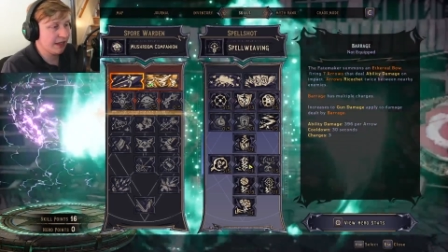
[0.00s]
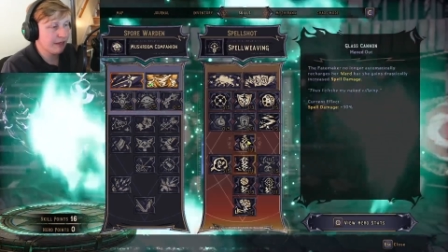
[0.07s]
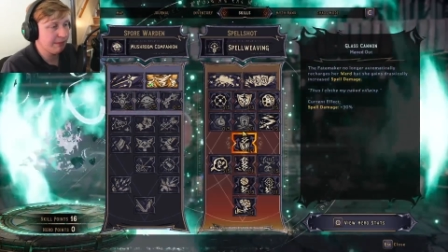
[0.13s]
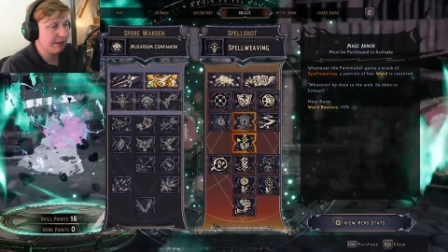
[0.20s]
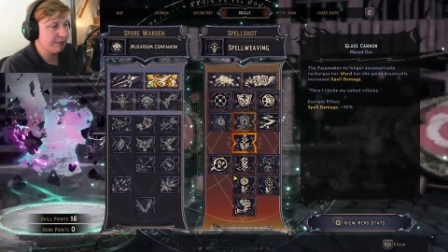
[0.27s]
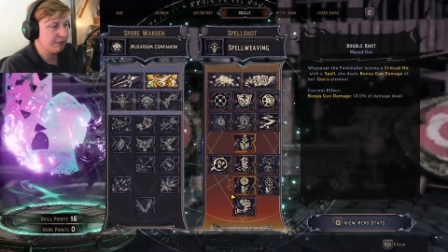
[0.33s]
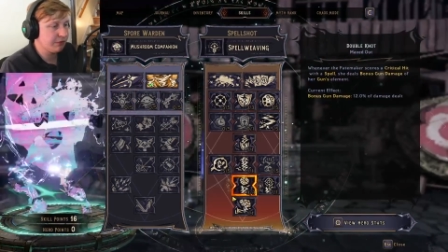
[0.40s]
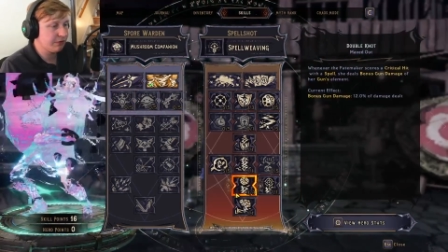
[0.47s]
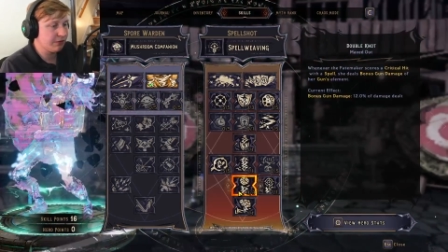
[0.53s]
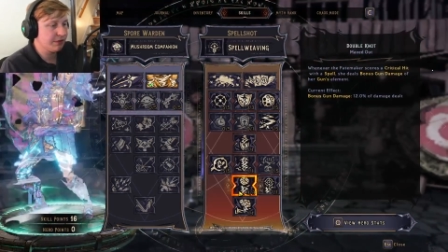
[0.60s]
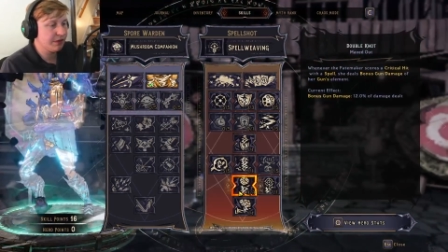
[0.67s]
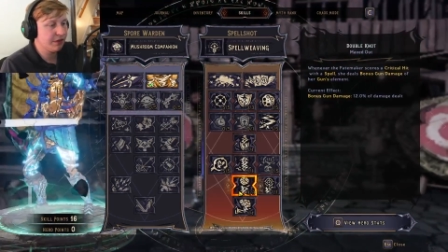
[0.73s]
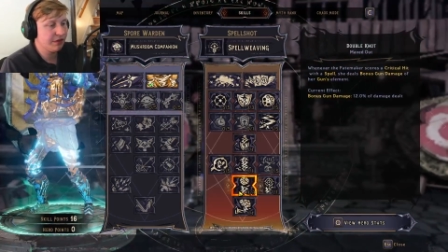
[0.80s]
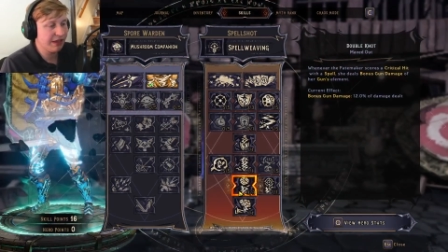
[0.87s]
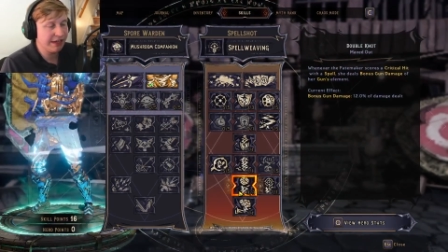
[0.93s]
A lot of
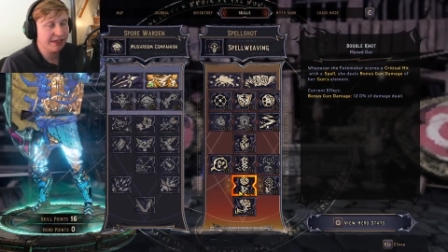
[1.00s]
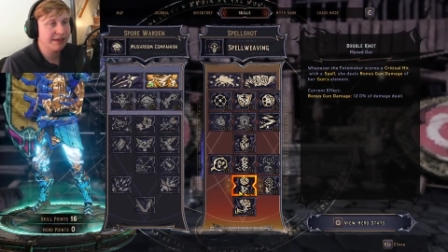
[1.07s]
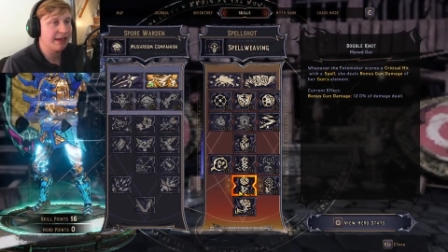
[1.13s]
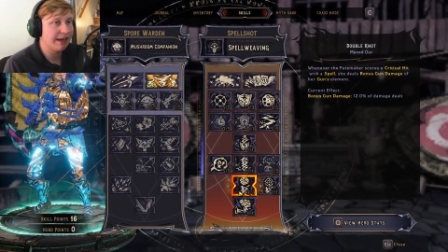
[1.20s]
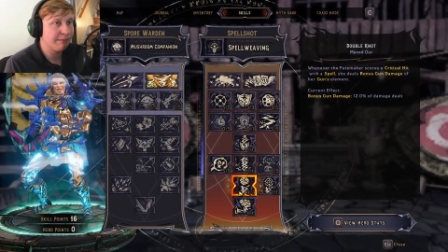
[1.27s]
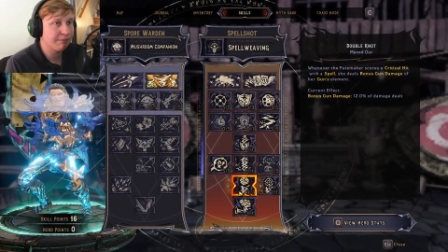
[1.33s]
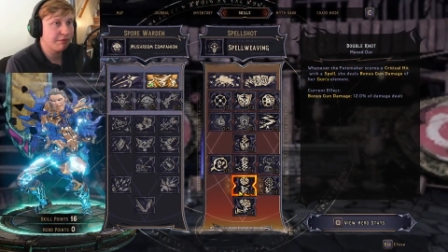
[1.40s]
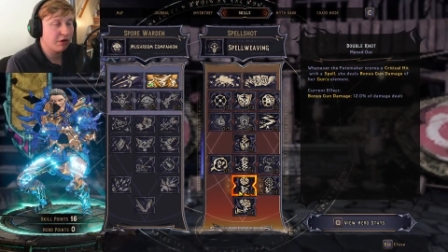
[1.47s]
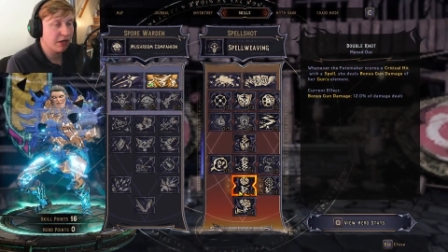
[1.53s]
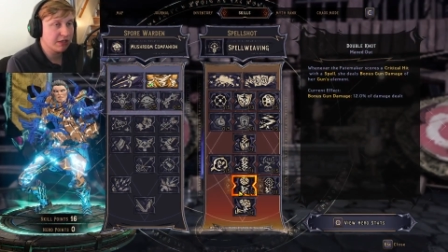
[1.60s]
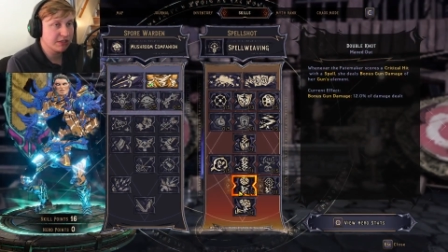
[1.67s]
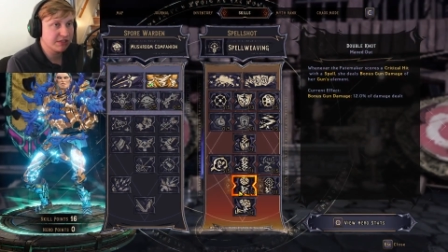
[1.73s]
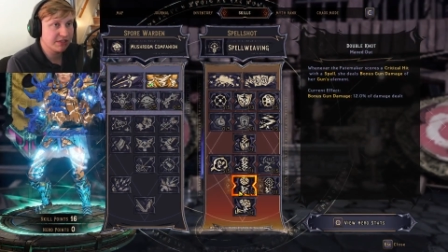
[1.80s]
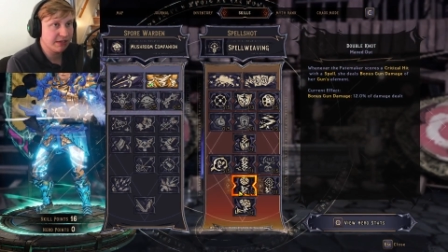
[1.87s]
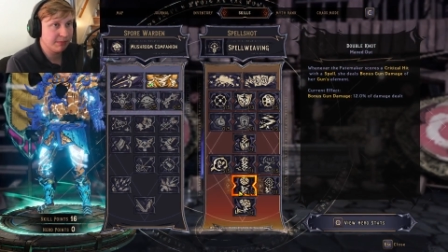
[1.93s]
people think that it
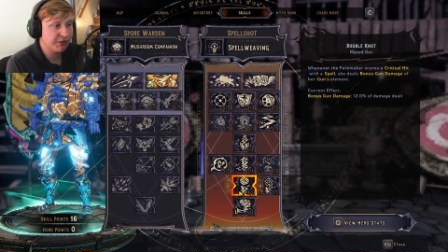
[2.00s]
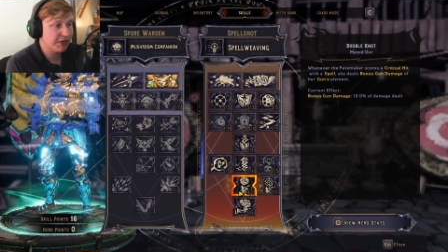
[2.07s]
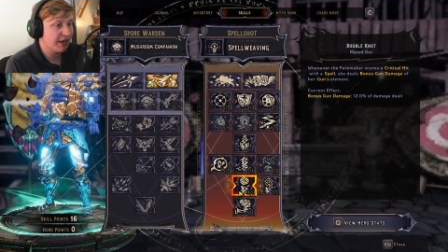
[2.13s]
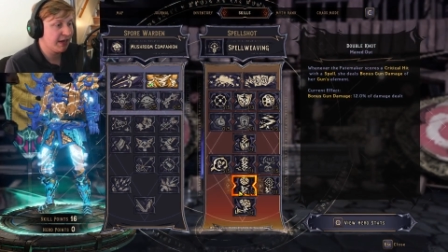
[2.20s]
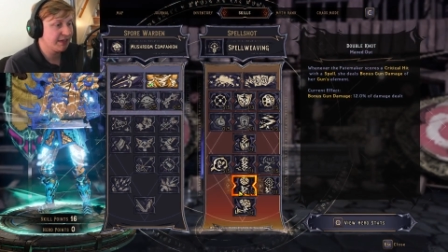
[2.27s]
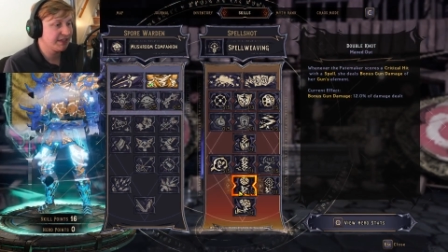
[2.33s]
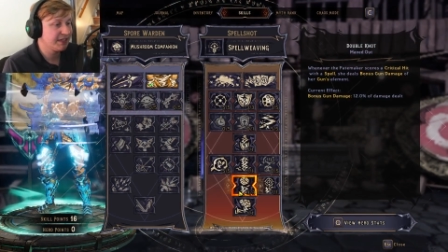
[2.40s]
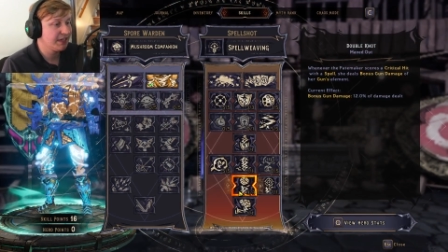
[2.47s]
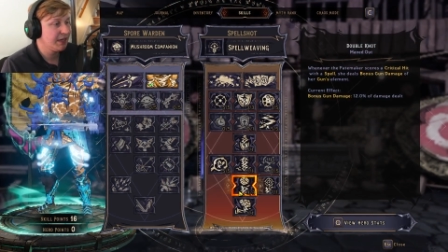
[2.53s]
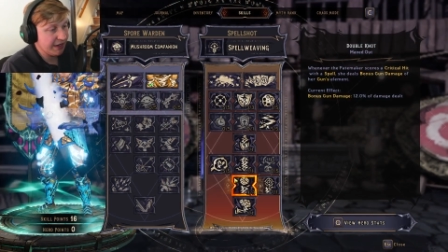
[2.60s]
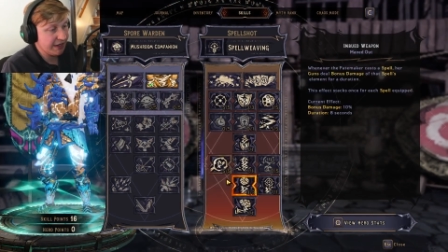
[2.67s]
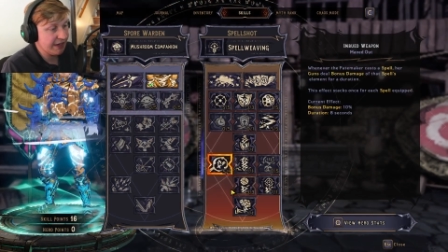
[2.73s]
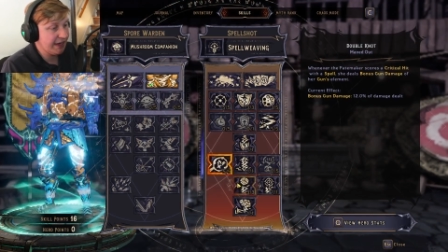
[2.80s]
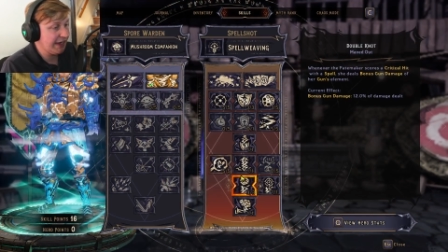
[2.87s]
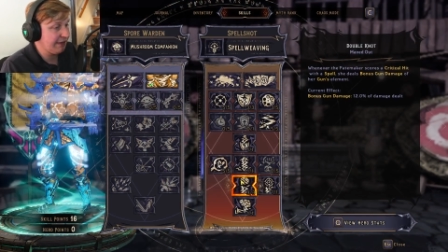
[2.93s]
procs Double Knot,
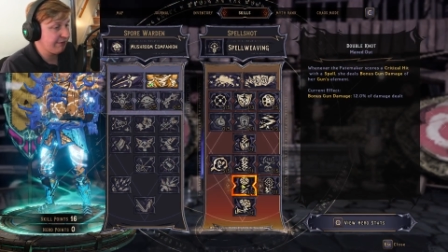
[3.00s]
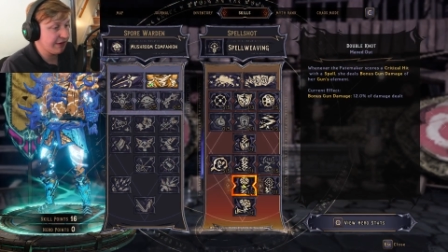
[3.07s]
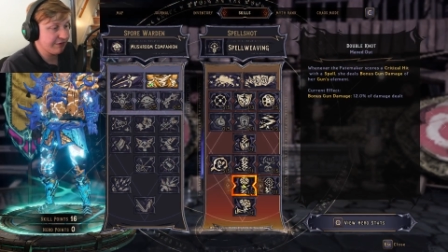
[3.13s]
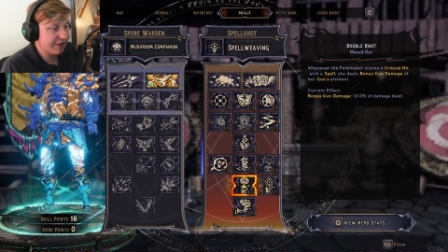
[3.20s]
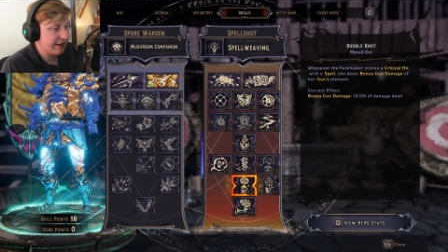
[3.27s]
but even